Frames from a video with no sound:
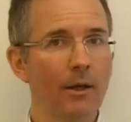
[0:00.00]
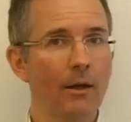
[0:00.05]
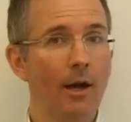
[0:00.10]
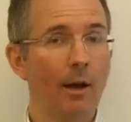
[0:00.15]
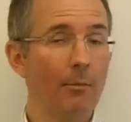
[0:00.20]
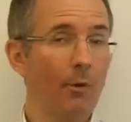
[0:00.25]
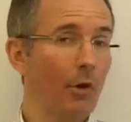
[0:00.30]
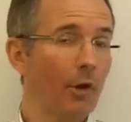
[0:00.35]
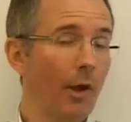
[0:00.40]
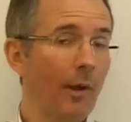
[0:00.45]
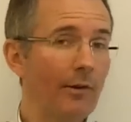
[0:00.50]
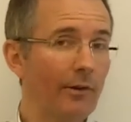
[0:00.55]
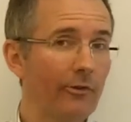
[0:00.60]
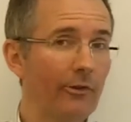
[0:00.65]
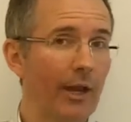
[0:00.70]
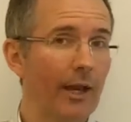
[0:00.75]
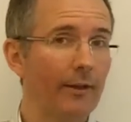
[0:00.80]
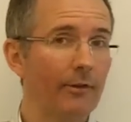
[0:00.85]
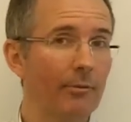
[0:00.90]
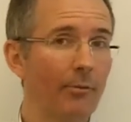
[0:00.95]
I'm not going to
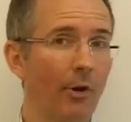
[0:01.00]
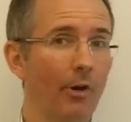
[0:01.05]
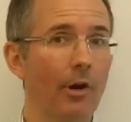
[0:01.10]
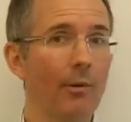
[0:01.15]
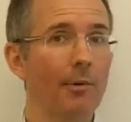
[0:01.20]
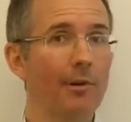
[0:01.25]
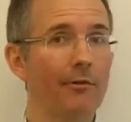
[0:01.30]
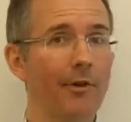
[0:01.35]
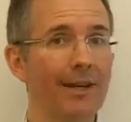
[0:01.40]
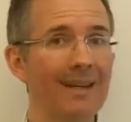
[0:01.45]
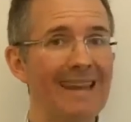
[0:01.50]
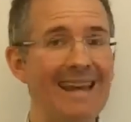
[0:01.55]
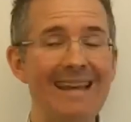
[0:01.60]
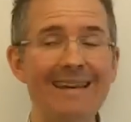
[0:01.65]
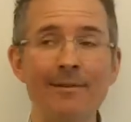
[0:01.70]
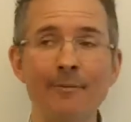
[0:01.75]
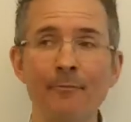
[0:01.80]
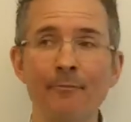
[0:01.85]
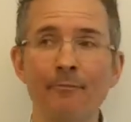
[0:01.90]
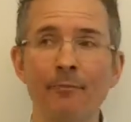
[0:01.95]
sell it tomorrow, but if I
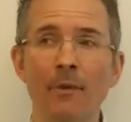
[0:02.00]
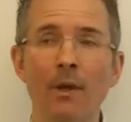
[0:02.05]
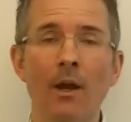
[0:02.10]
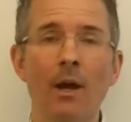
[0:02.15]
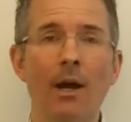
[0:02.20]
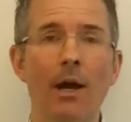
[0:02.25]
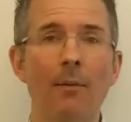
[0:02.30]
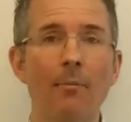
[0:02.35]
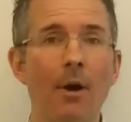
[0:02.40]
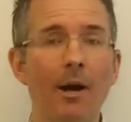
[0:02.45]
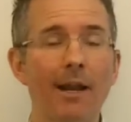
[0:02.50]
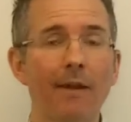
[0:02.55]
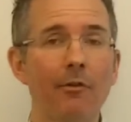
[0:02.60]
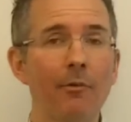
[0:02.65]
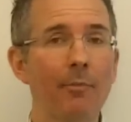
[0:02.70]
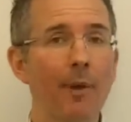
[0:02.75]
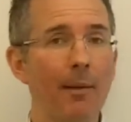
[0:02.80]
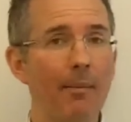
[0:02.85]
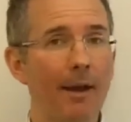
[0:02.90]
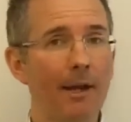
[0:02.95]
did, I'd have
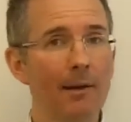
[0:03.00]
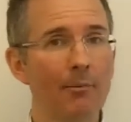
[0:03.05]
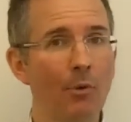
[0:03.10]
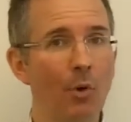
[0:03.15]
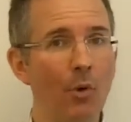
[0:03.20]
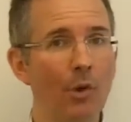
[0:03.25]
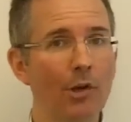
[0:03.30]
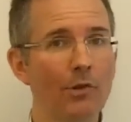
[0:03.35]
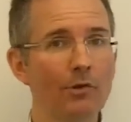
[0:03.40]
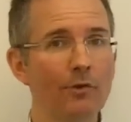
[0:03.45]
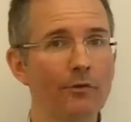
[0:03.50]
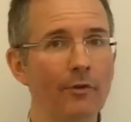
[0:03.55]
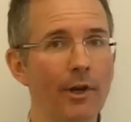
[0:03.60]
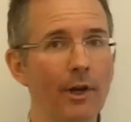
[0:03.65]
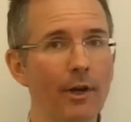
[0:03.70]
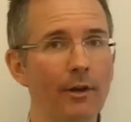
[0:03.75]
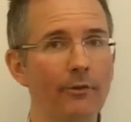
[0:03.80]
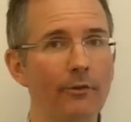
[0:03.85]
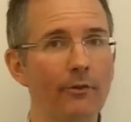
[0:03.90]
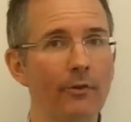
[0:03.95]
to pay back a mortgage
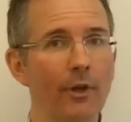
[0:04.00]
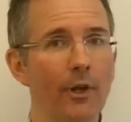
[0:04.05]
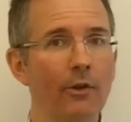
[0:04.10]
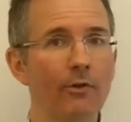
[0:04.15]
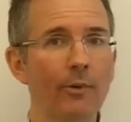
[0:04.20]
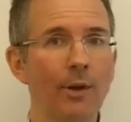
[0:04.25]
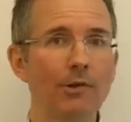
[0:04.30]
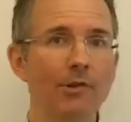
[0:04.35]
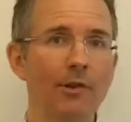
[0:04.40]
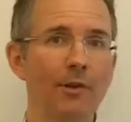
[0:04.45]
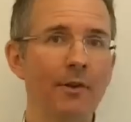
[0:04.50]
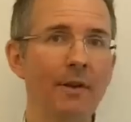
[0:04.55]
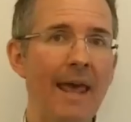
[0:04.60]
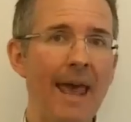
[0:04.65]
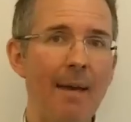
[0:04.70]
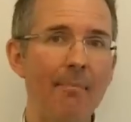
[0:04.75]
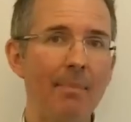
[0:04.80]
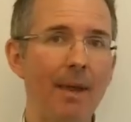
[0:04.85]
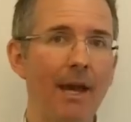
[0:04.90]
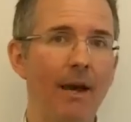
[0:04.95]
first. So actually the
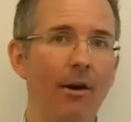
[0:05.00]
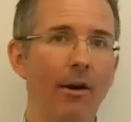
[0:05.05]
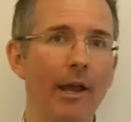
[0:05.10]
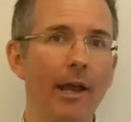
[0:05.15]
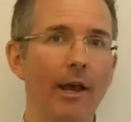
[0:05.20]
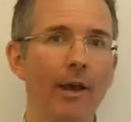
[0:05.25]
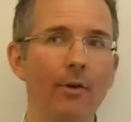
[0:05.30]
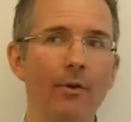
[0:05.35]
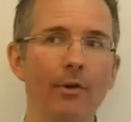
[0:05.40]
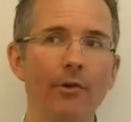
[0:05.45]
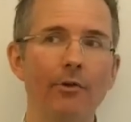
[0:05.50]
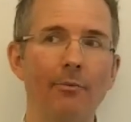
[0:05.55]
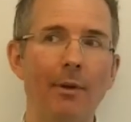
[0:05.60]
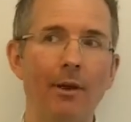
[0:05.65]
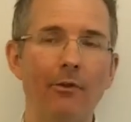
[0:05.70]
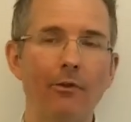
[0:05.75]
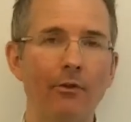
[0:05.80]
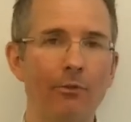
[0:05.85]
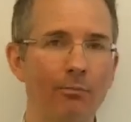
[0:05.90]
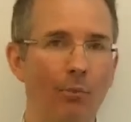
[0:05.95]
net bit I own is a
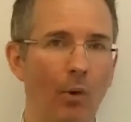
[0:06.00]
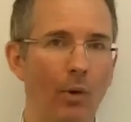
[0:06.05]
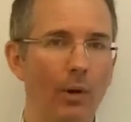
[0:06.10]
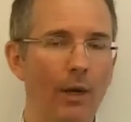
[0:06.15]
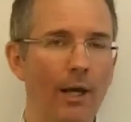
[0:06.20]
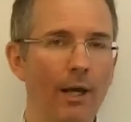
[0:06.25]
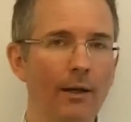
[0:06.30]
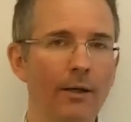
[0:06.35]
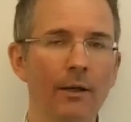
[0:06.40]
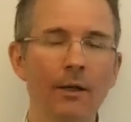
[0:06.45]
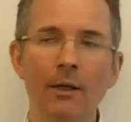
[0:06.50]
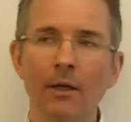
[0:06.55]
bit smaller.